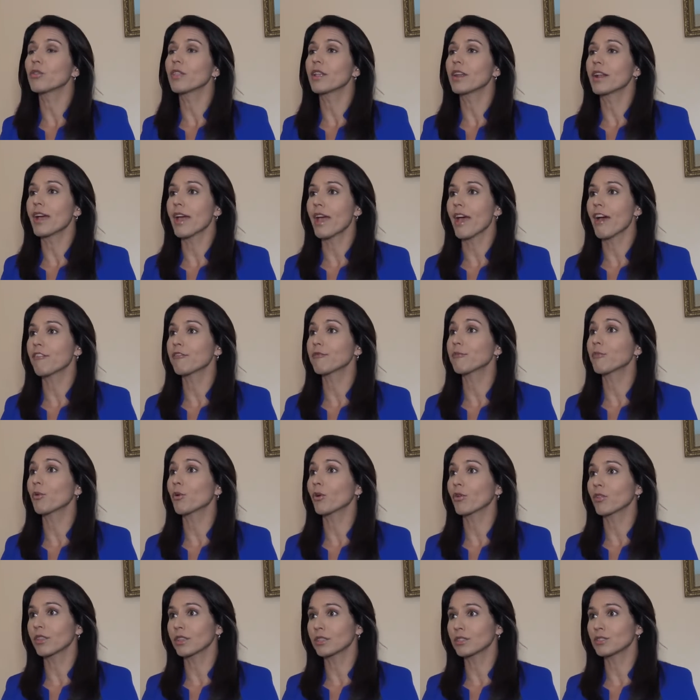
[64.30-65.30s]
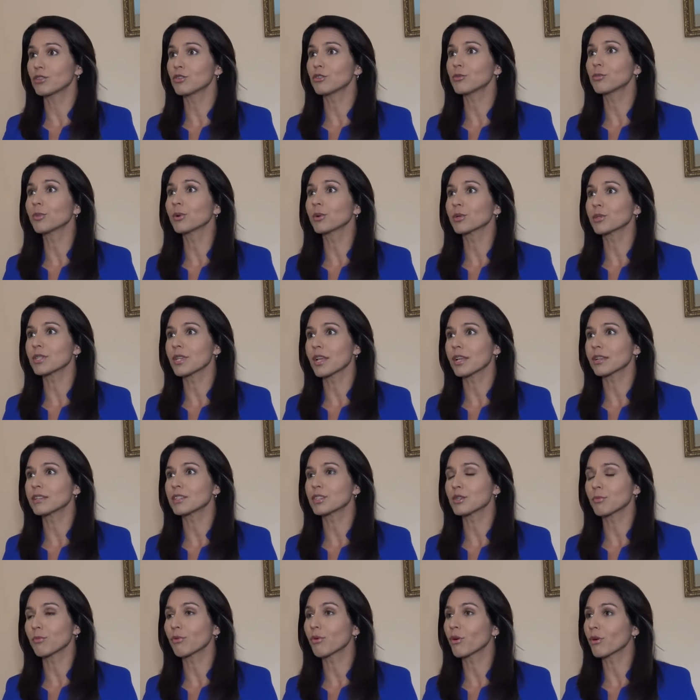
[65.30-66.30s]
that I have more than
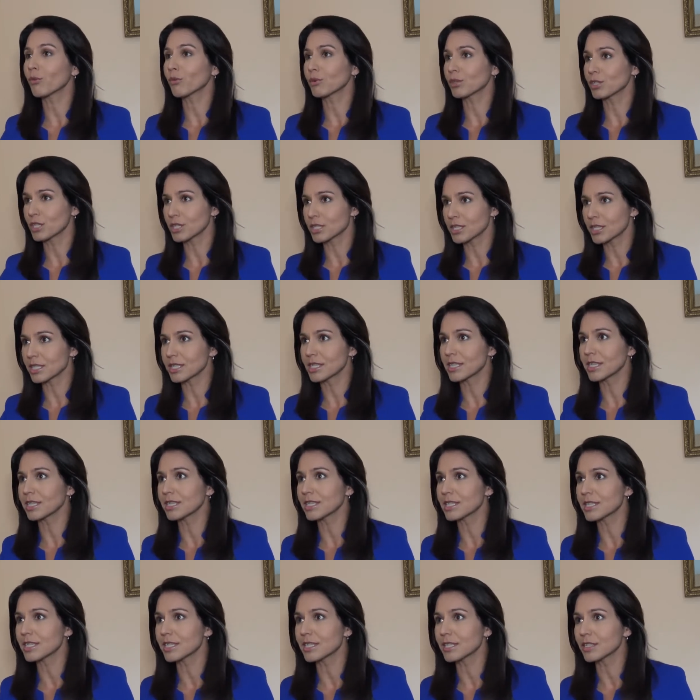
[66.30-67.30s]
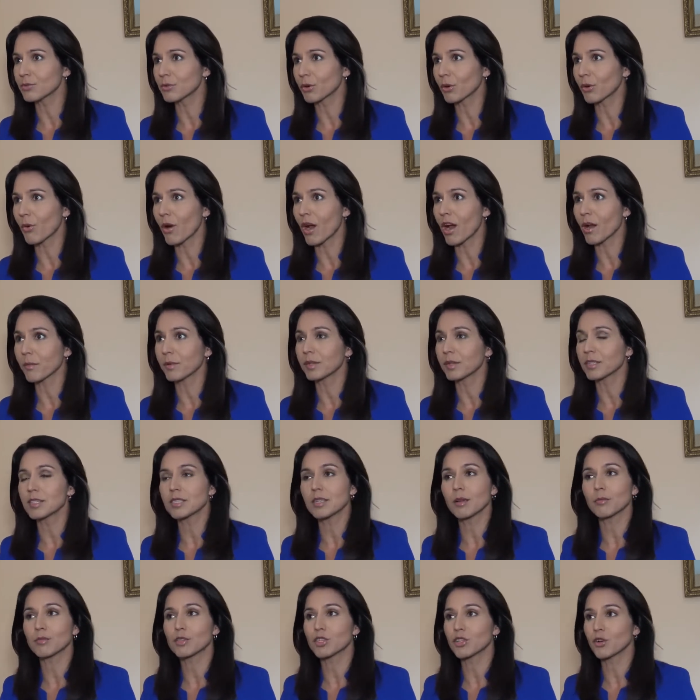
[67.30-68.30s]
2% support, which is the DNC's requirement.
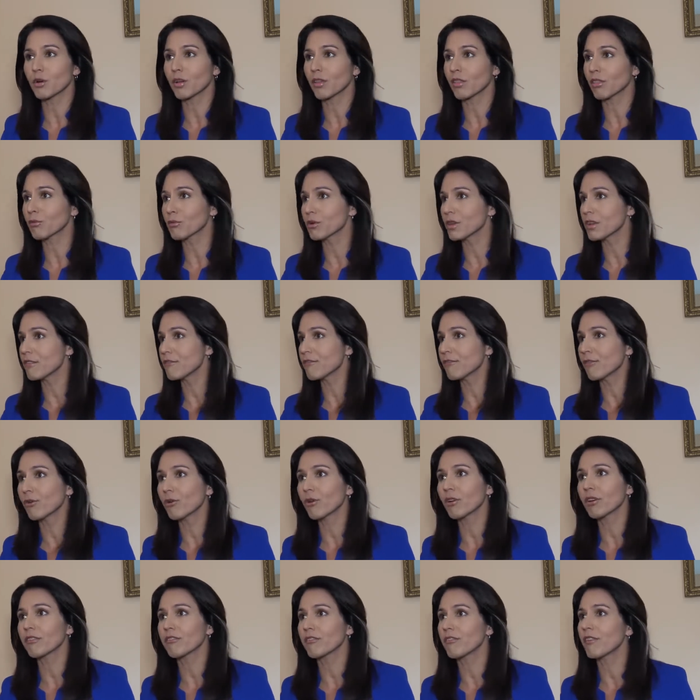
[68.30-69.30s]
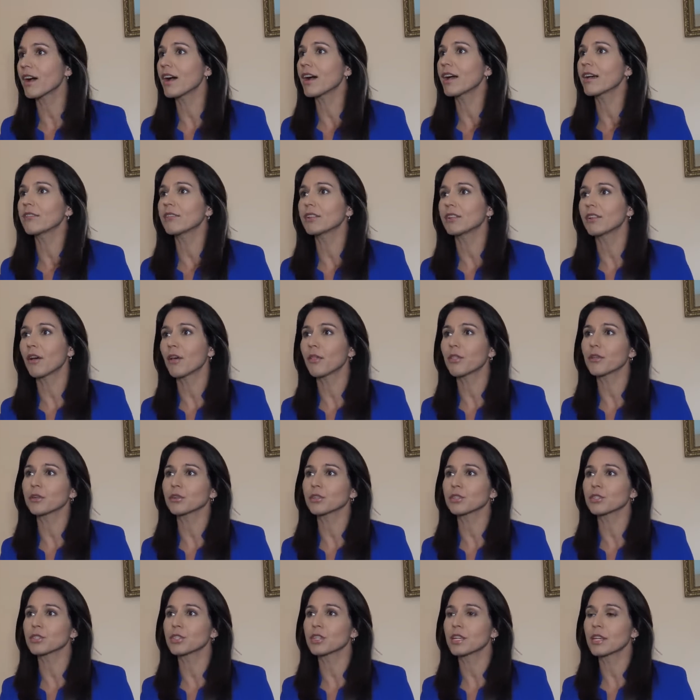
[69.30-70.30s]
Some showing 3, 4, and 5, and
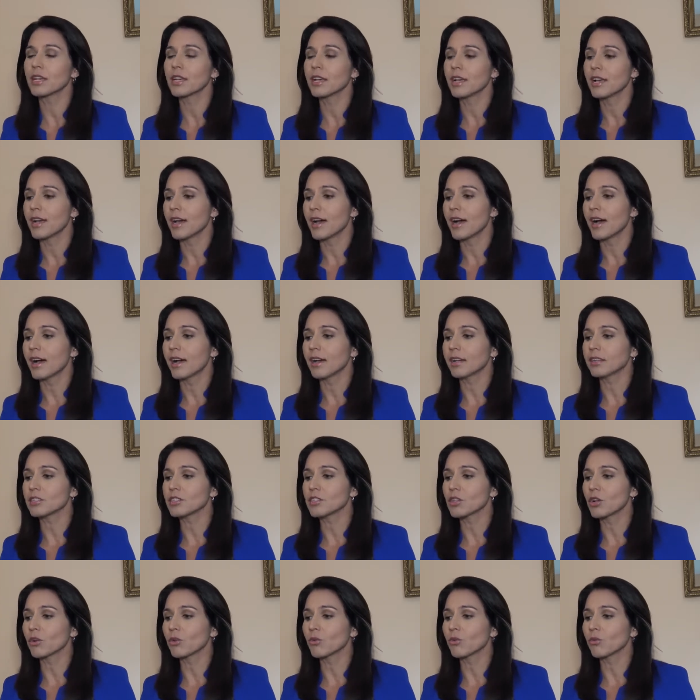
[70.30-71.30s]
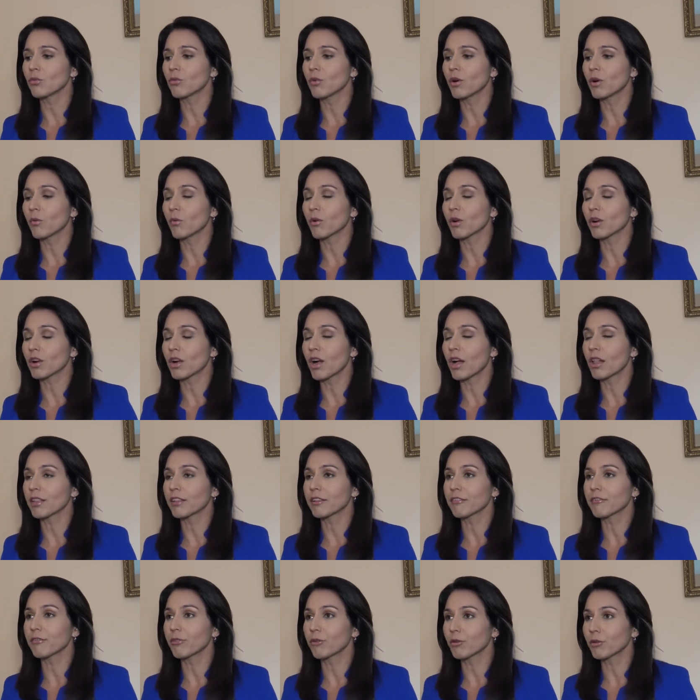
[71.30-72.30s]
others. So what we're
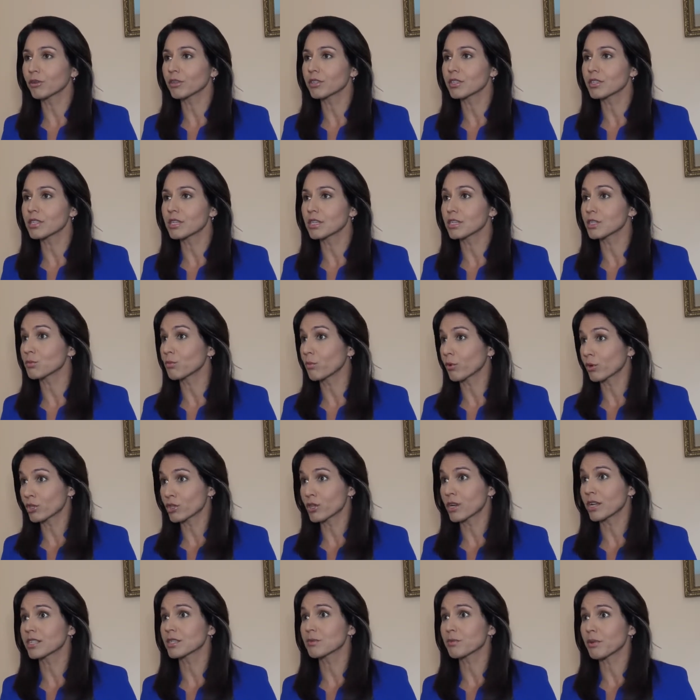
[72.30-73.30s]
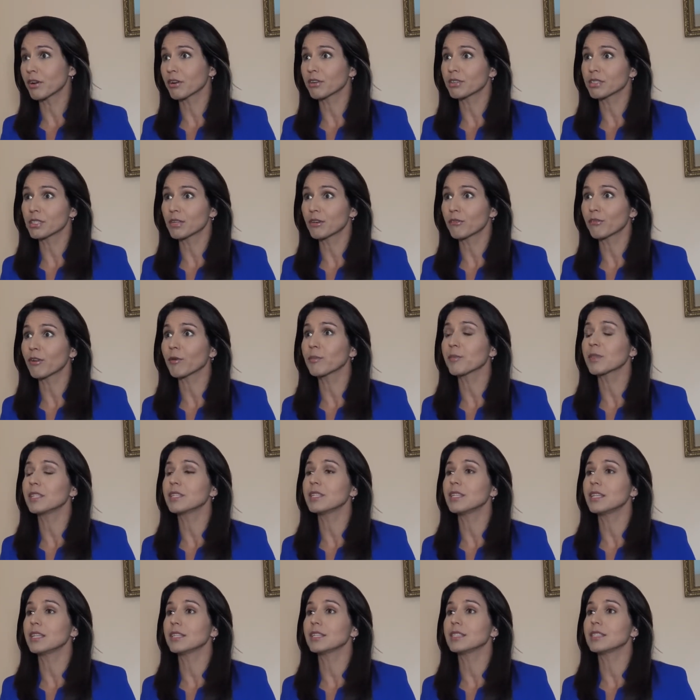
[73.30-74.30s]
calling for is more transparency from
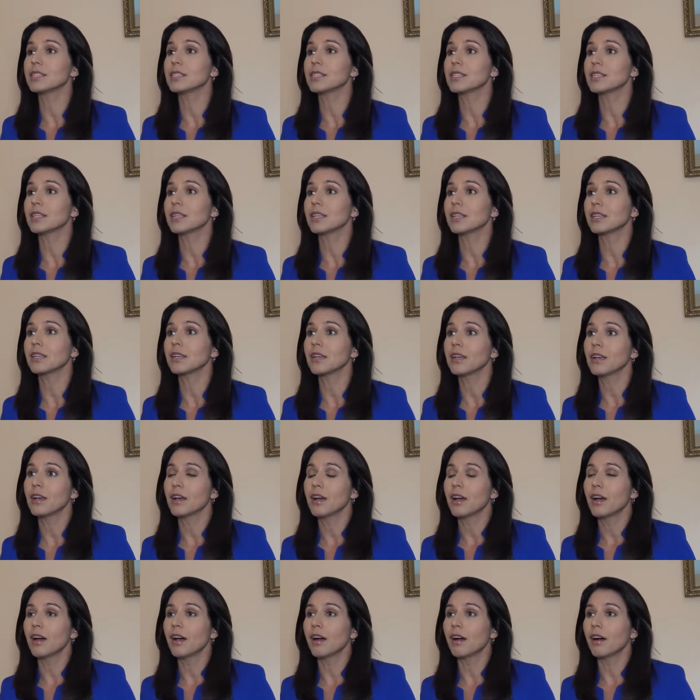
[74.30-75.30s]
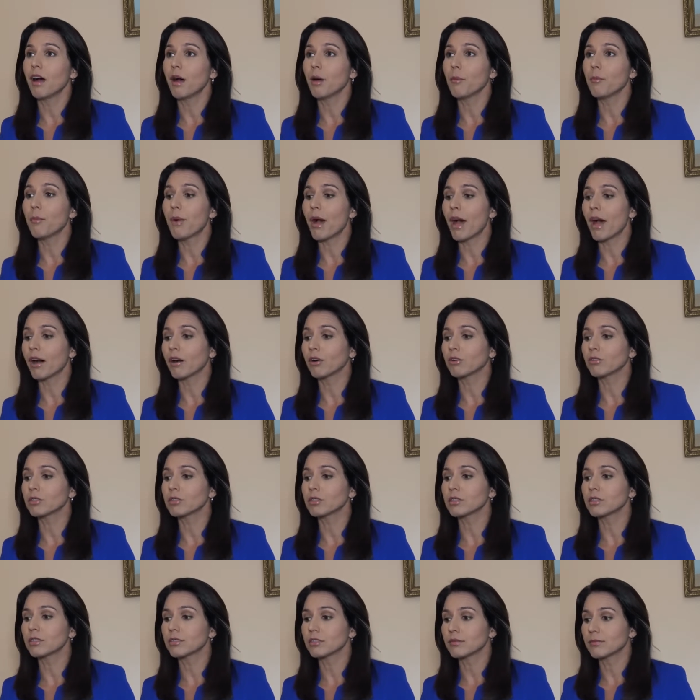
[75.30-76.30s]
the DNC
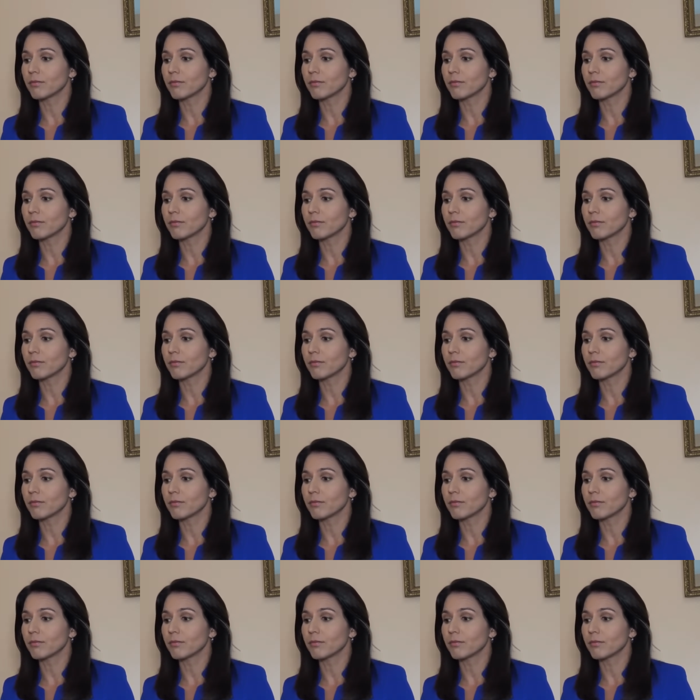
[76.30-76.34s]
about